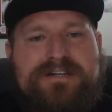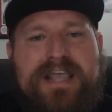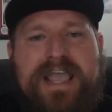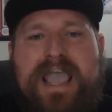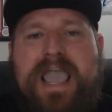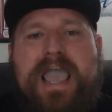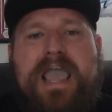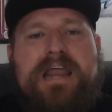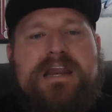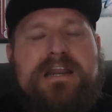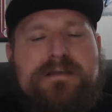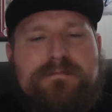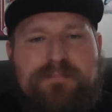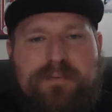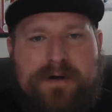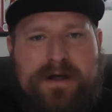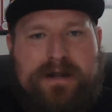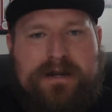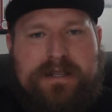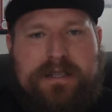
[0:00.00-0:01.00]

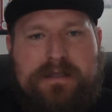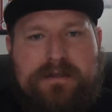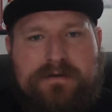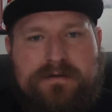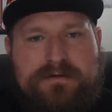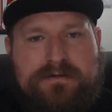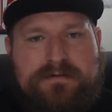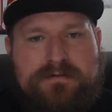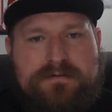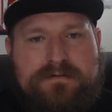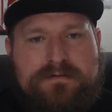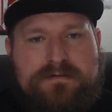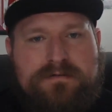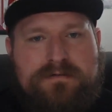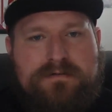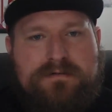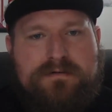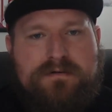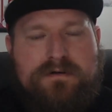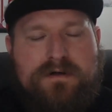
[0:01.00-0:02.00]
anybody
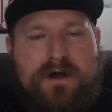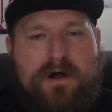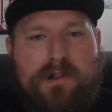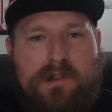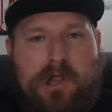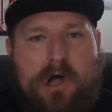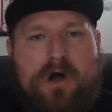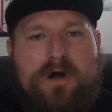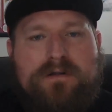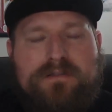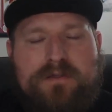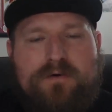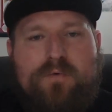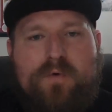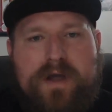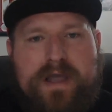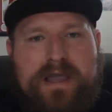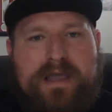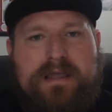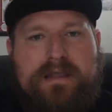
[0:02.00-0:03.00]
along the
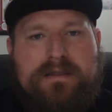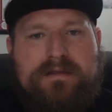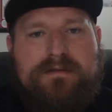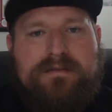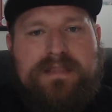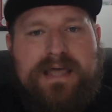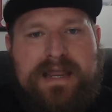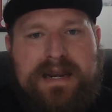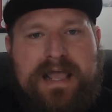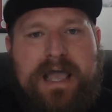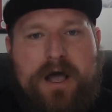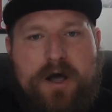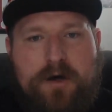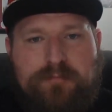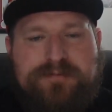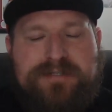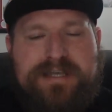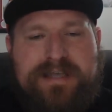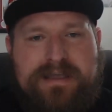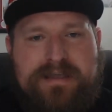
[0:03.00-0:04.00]
way that
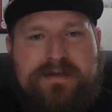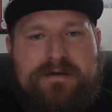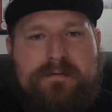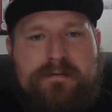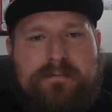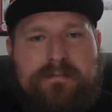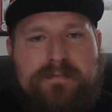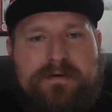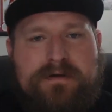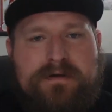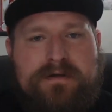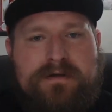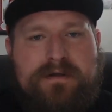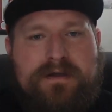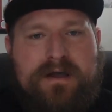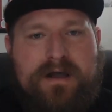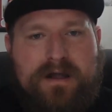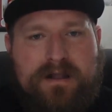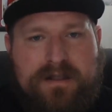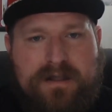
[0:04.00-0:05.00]
helped him
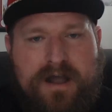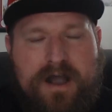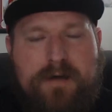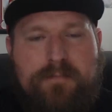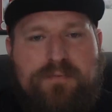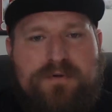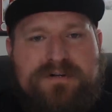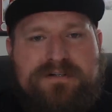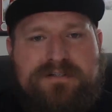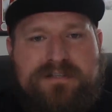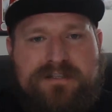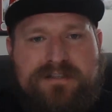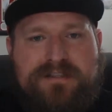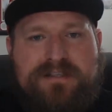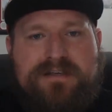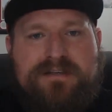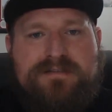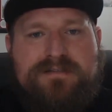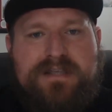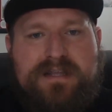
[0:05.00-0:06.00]
accomplish the
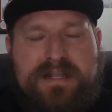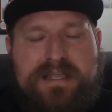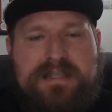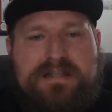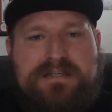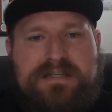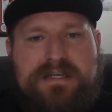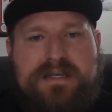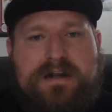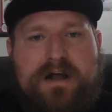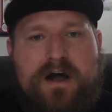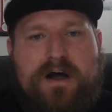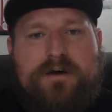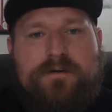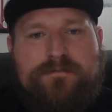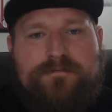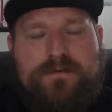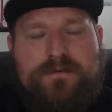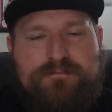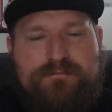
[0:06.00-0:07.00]
things that he did on a
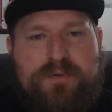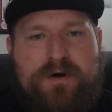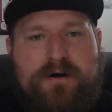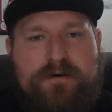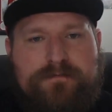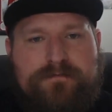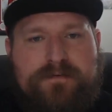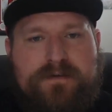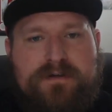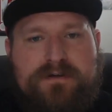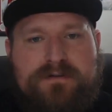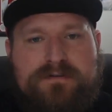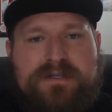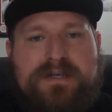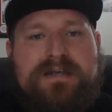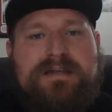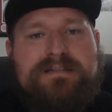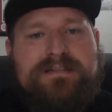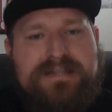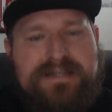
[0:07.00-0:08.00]
football field
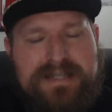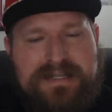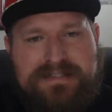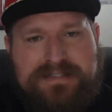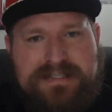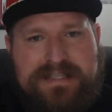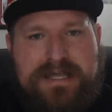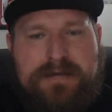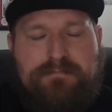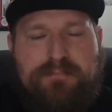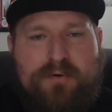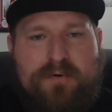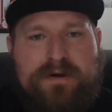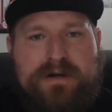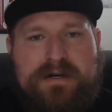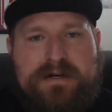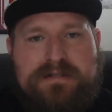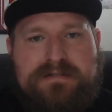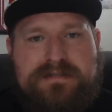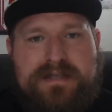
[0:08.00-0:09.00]
to get to that point in
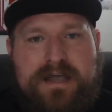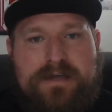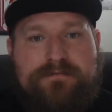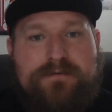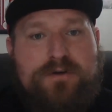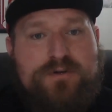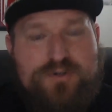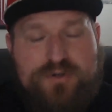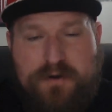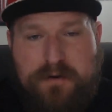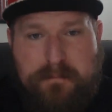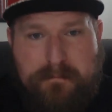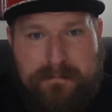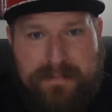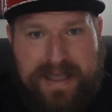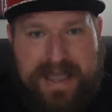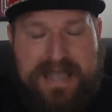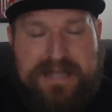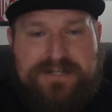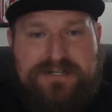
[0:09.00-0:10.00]
his life. Could you
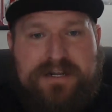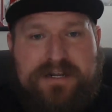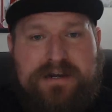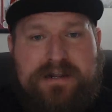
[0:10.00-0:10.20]
imagine